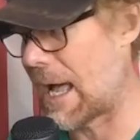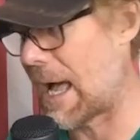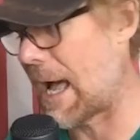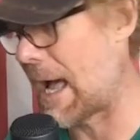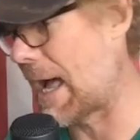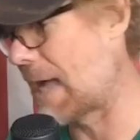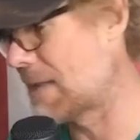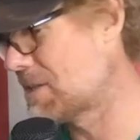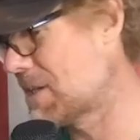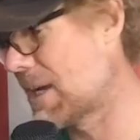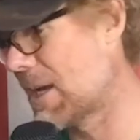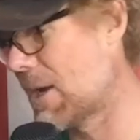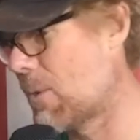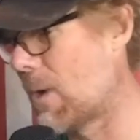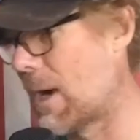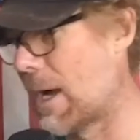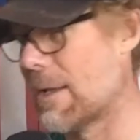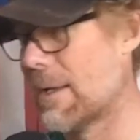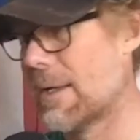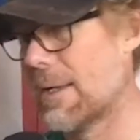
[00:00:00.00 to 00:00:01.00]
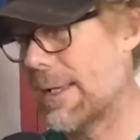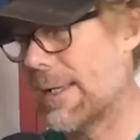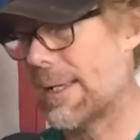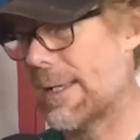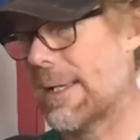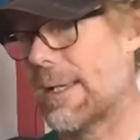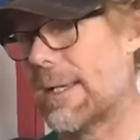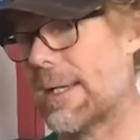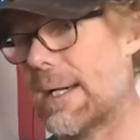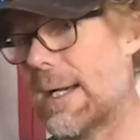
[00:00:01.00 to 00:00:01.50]
I'll tell you what,
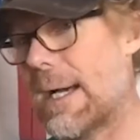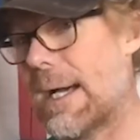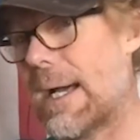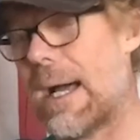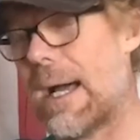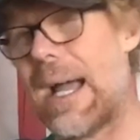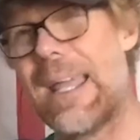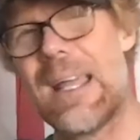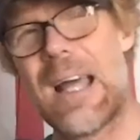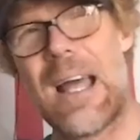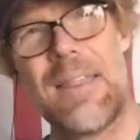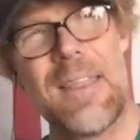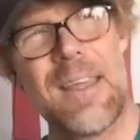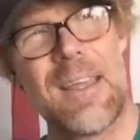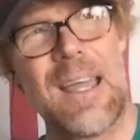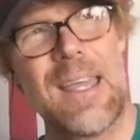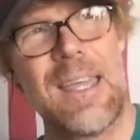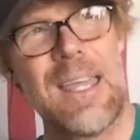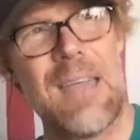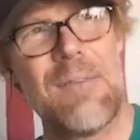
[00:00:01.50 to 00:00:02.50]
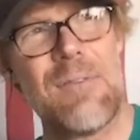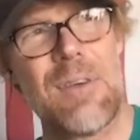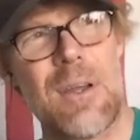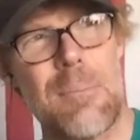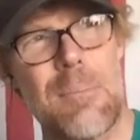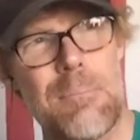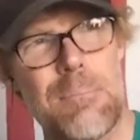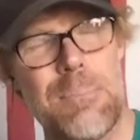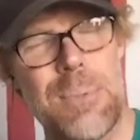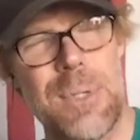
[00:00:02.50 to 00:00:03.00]
I think I gave it a
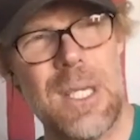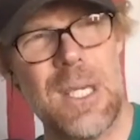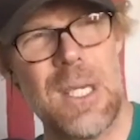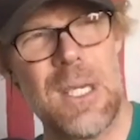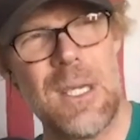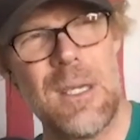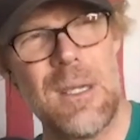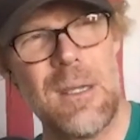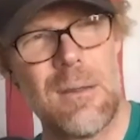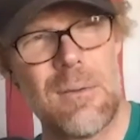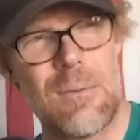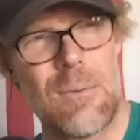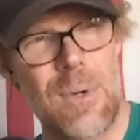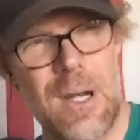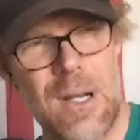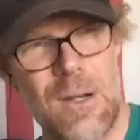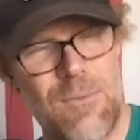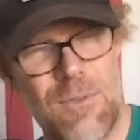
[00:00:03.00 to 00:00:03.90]
B when it